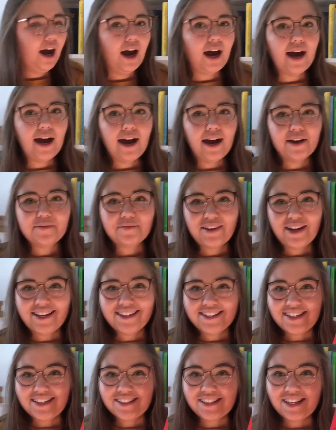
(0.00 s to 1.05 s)
and
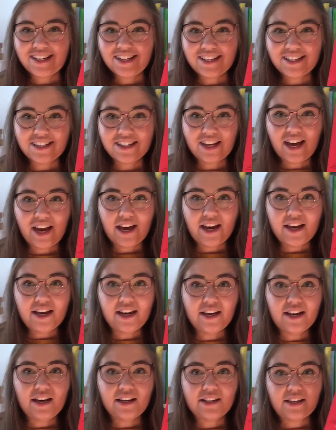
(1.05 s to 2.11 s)
this is
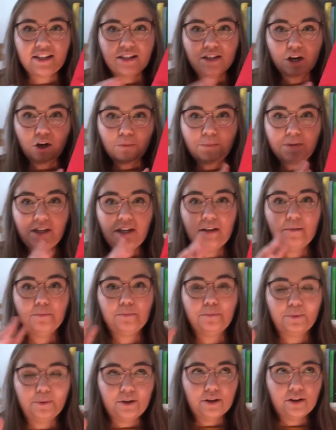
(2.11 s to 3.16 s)
a dystopian
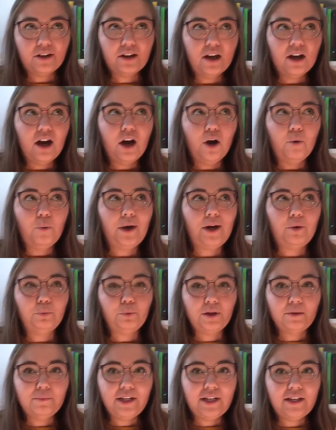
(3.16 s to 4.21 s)
book where
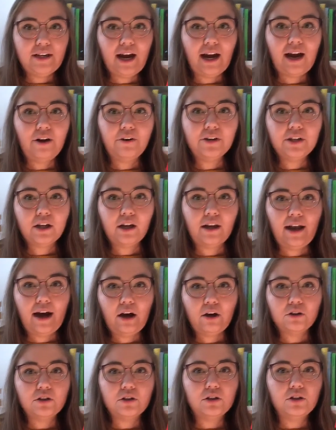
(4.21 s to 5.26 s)
women aren't
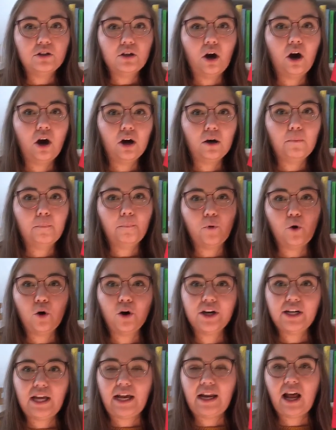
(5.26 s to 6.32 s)
allowed to talk
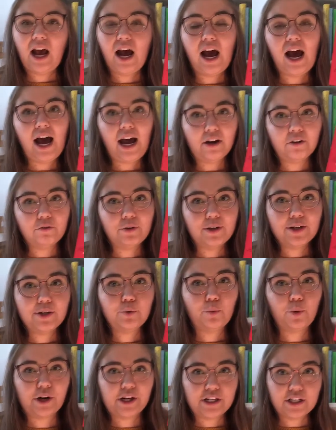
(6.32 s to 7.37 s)
more than 100
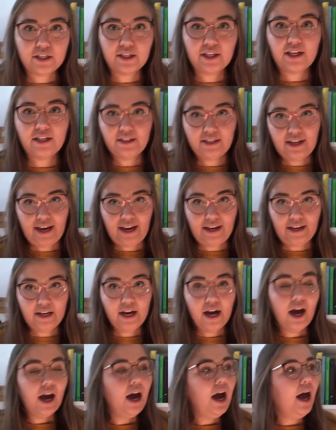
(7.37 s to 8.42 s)
words a day.
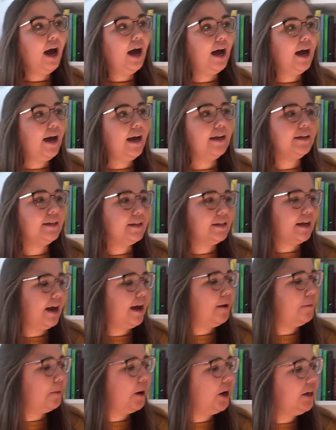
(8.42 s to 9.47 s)
And
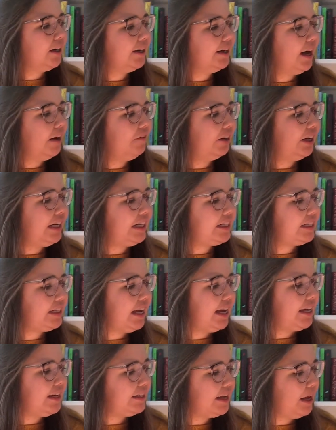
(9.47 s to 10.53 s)
on the cover it
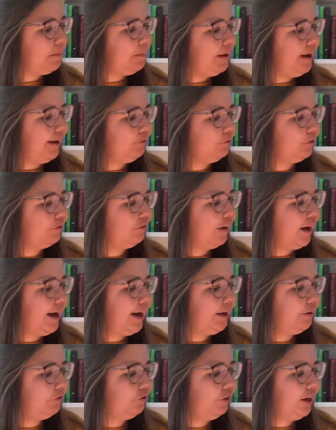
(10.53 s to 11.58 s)
says, a
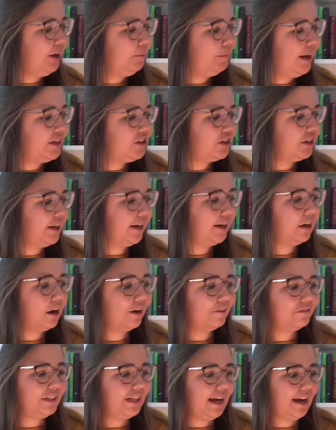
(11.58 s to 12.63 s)
petrifying reimagining
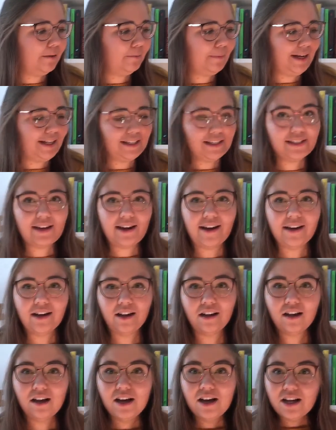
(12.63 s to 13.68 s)
of The Handmaid's
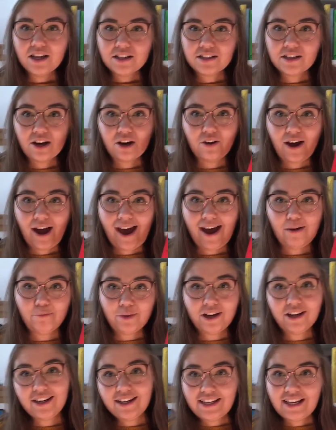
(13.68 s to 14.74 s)
Tale. So I'm
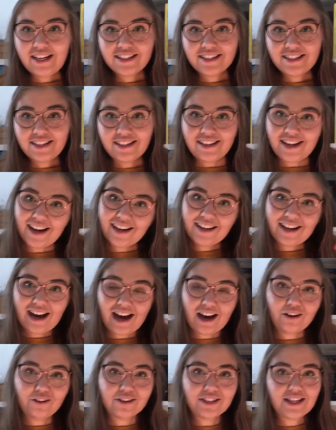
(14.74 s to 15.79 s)
gonna guess that that
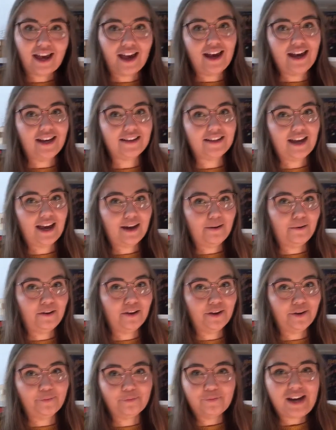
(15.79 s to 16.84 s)
counts as
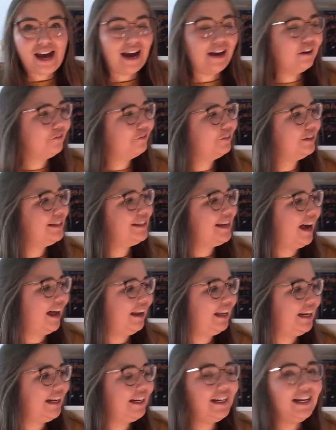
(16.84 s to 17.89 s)
a kind of
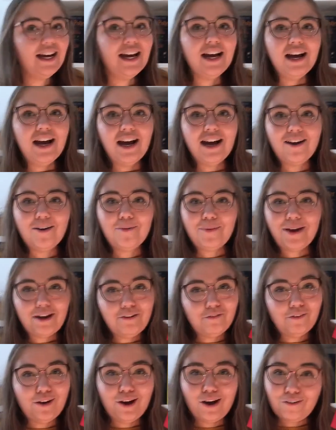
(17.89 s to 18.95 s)
retelling. I've
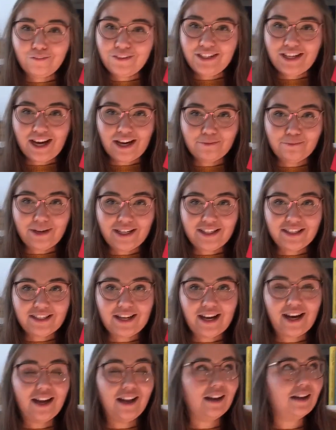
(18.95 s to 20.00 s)
loved The Handmaid's
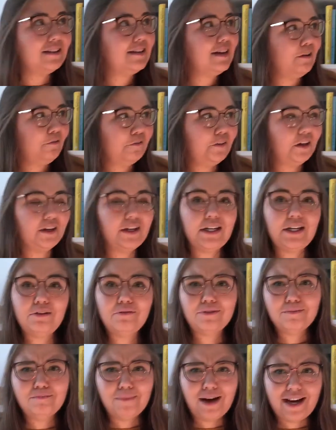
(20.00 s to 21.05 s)
Tale. It definitely
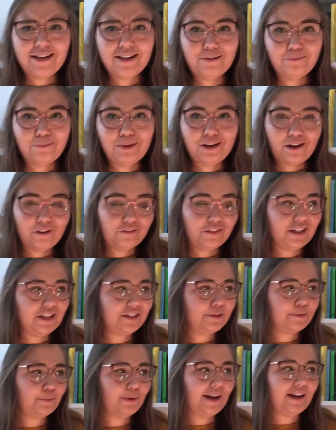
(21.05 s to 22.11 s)
reminded me of
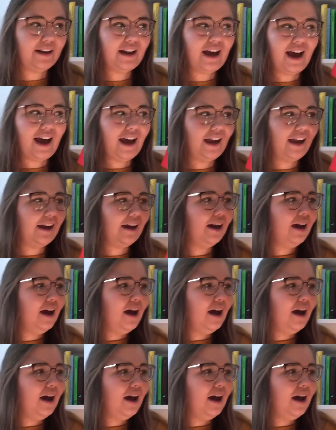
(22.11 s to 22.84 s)
this when I